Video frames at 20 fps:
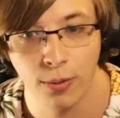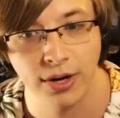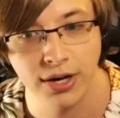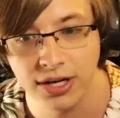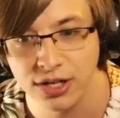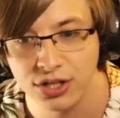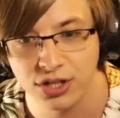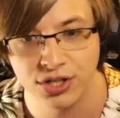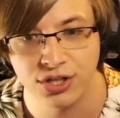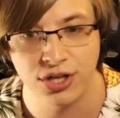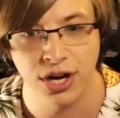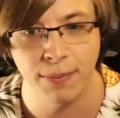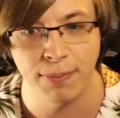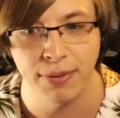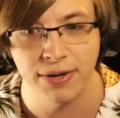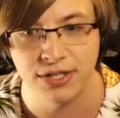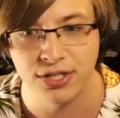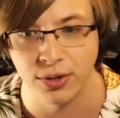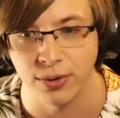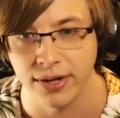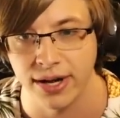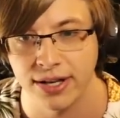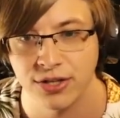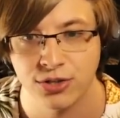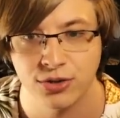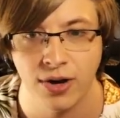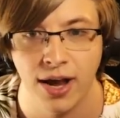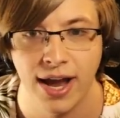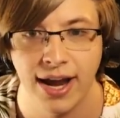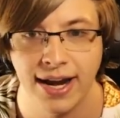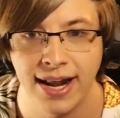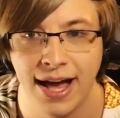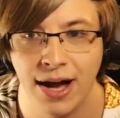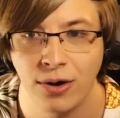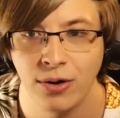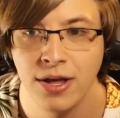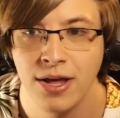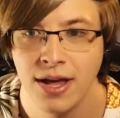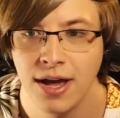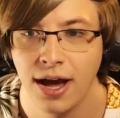gonna just jump into it and try it
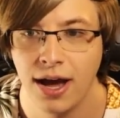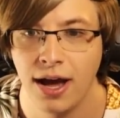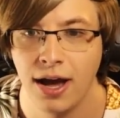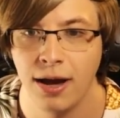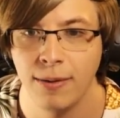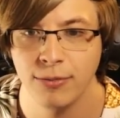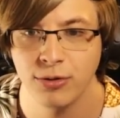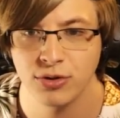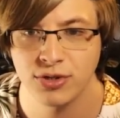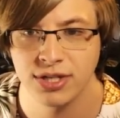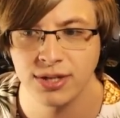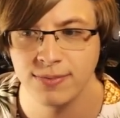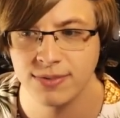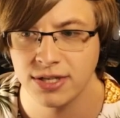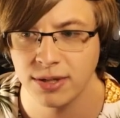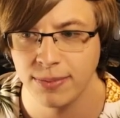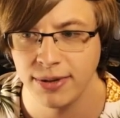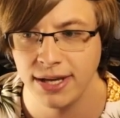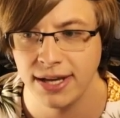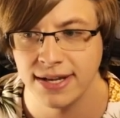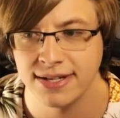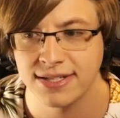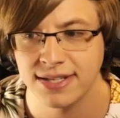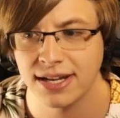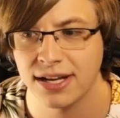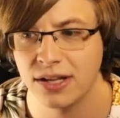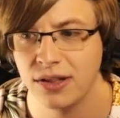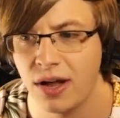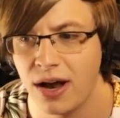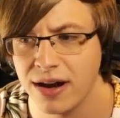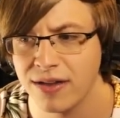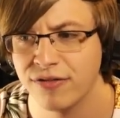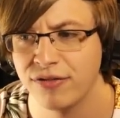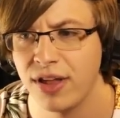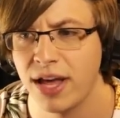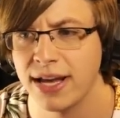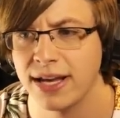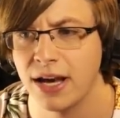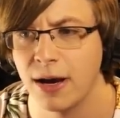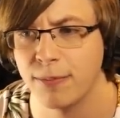out. Um, there seems to be it's like a lot of
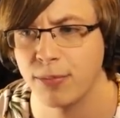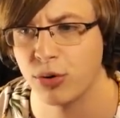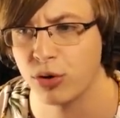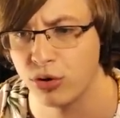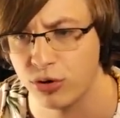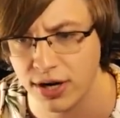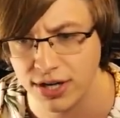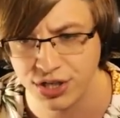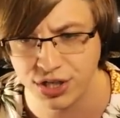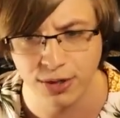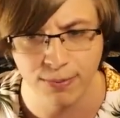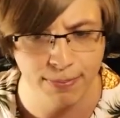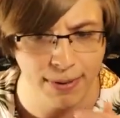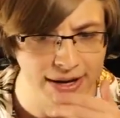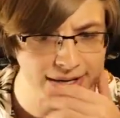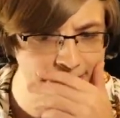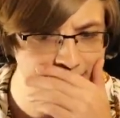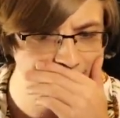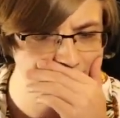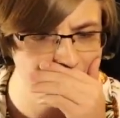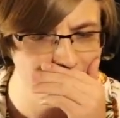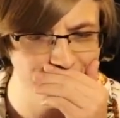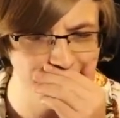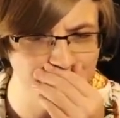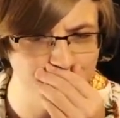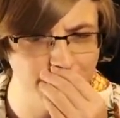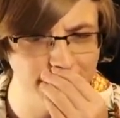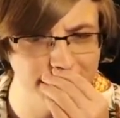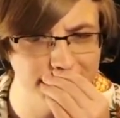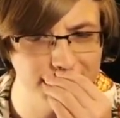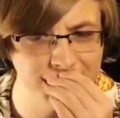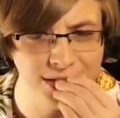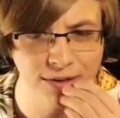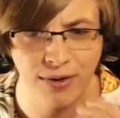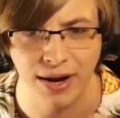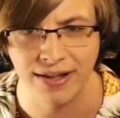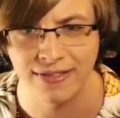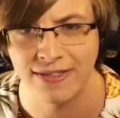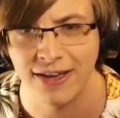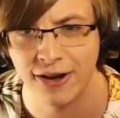like uh, progression based stuff. As we could see
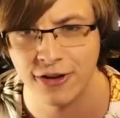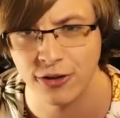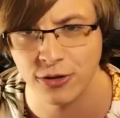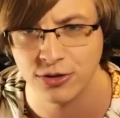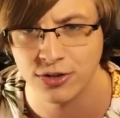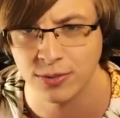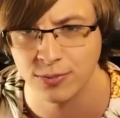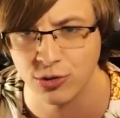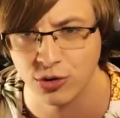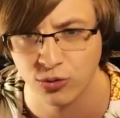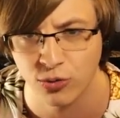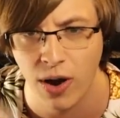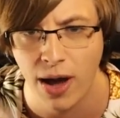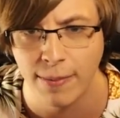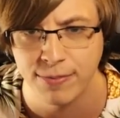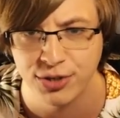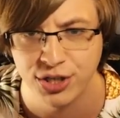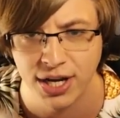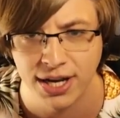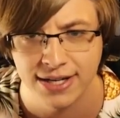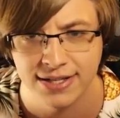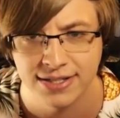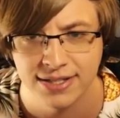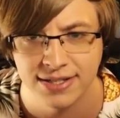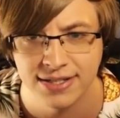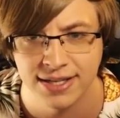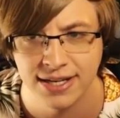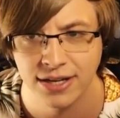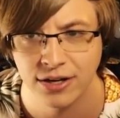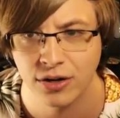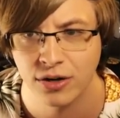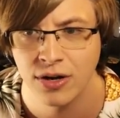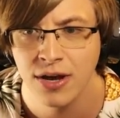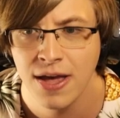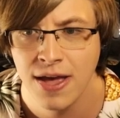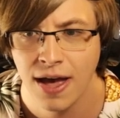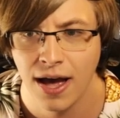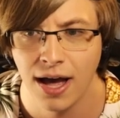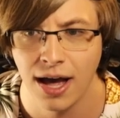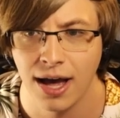right there, there's some drop chances here
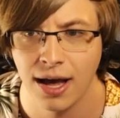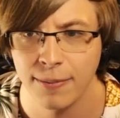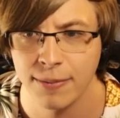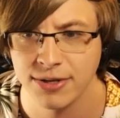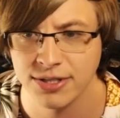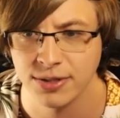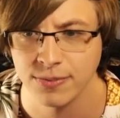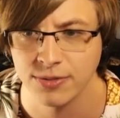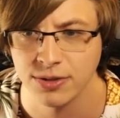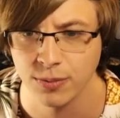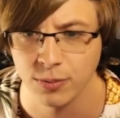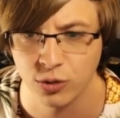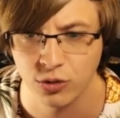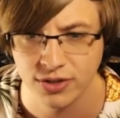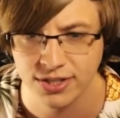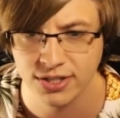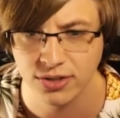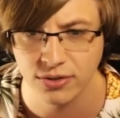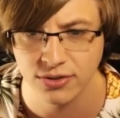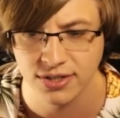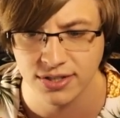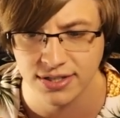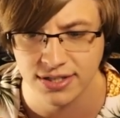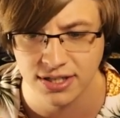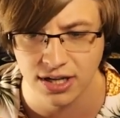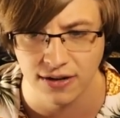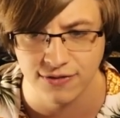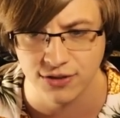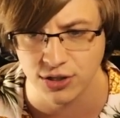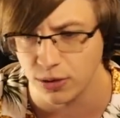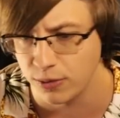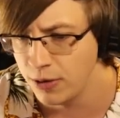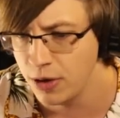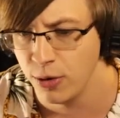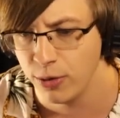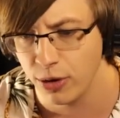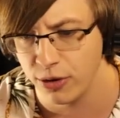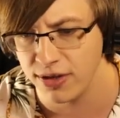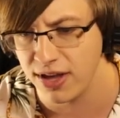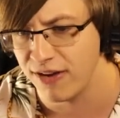um, and some, some crystals and stuff. So
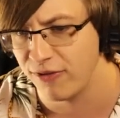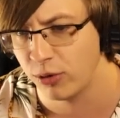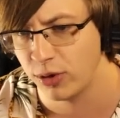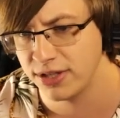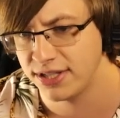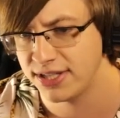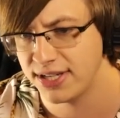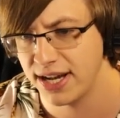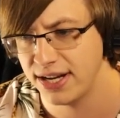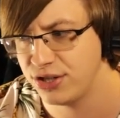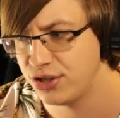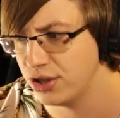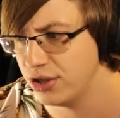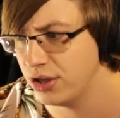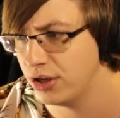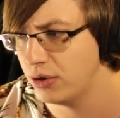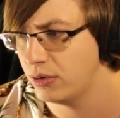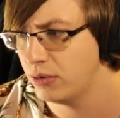we only have one stage to do.